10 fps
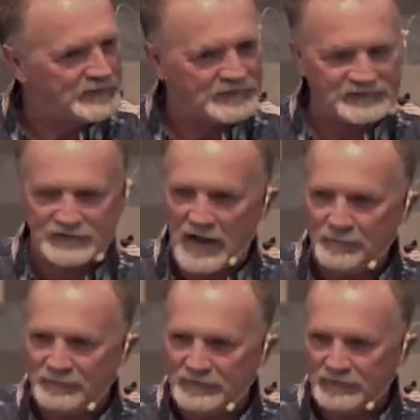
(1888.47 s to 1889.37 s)
He
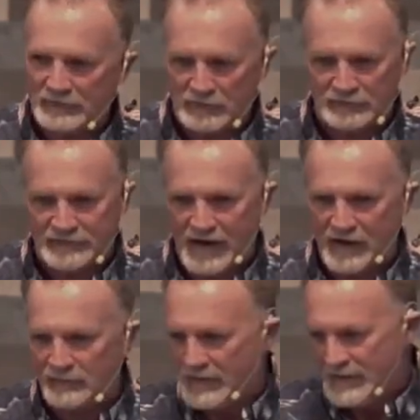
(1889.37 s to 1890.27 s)
stopped. He looked
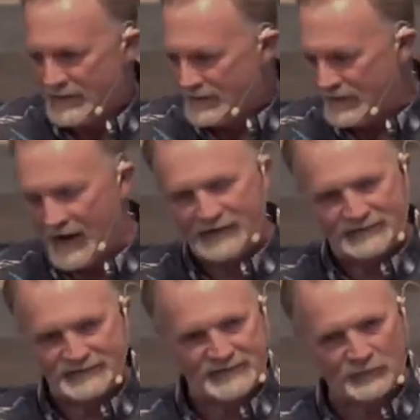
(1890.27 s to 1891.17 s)
down. He had
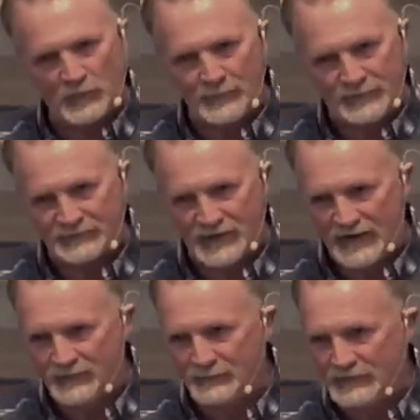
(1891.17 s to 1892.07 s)
his son right
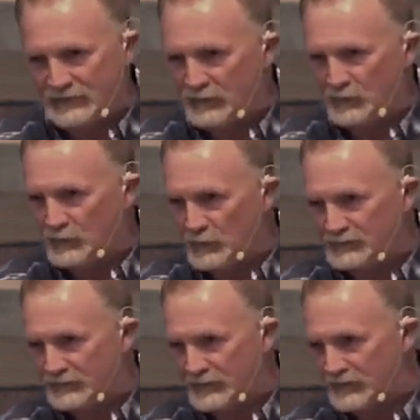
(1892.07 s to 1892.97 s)
beside him. He knew he
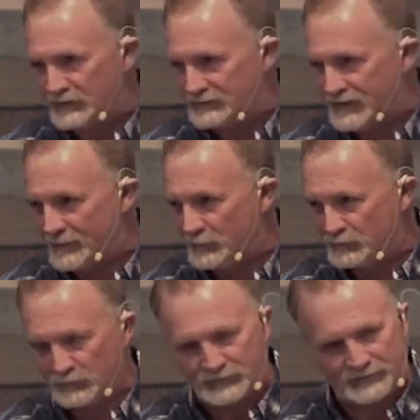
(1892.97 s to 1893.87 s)
wasn't a good example
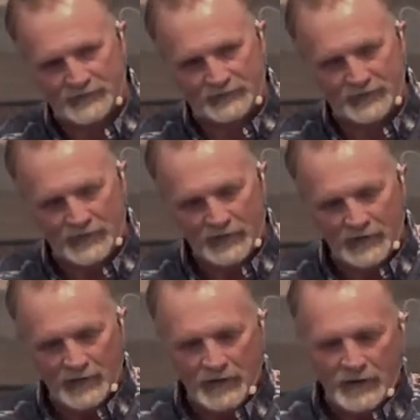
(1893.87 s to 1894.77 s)
to his son.
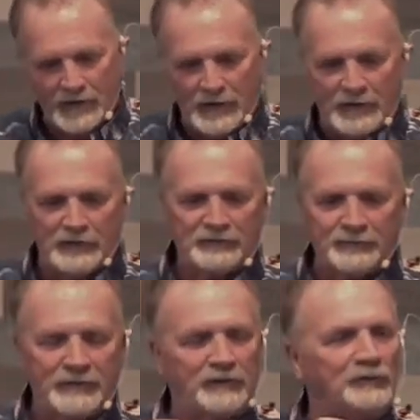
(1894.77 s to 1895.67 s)
He looked
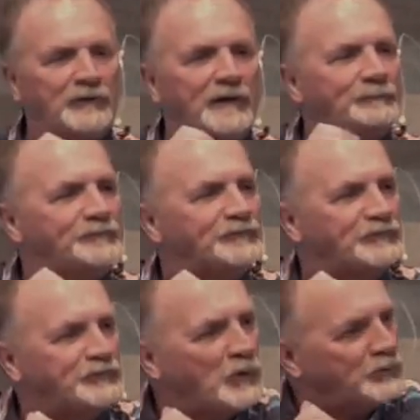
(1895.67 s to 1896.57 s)
at me. He goes, I'm
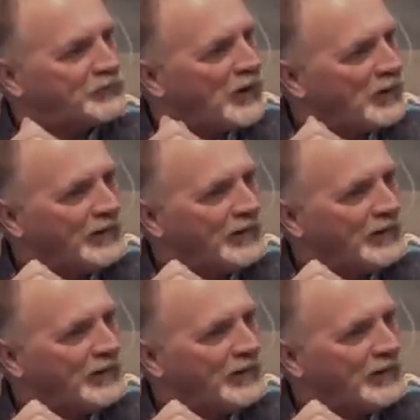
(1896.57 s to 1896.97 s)
so sorry.